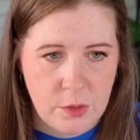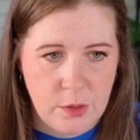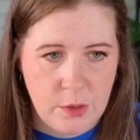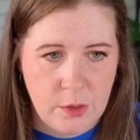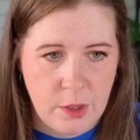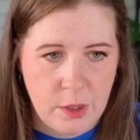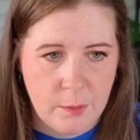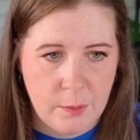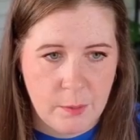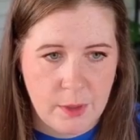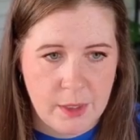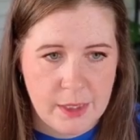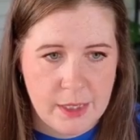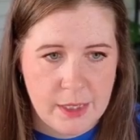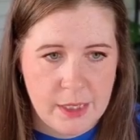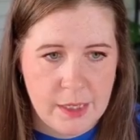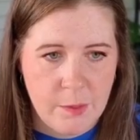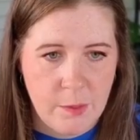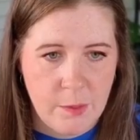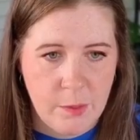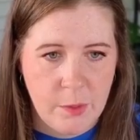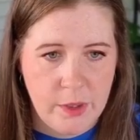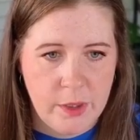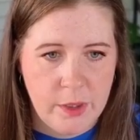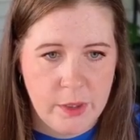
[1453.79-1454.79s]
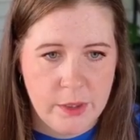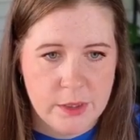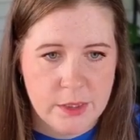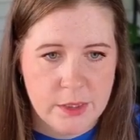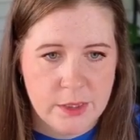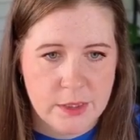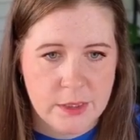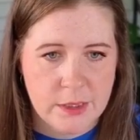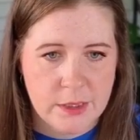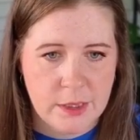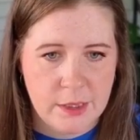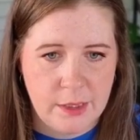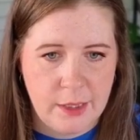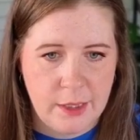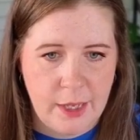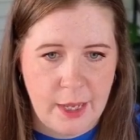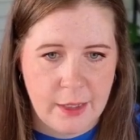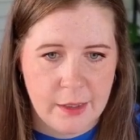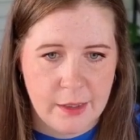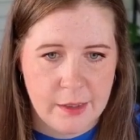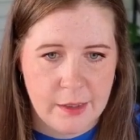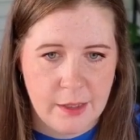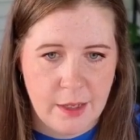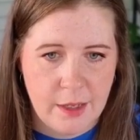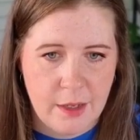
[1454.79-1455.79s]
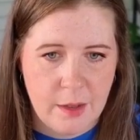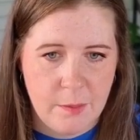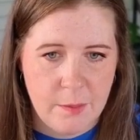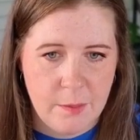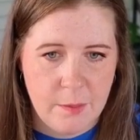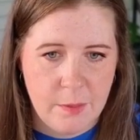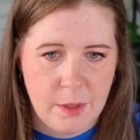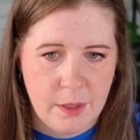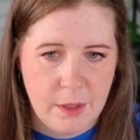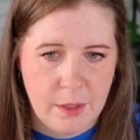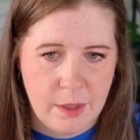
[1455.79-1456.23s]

on my keyboard to select them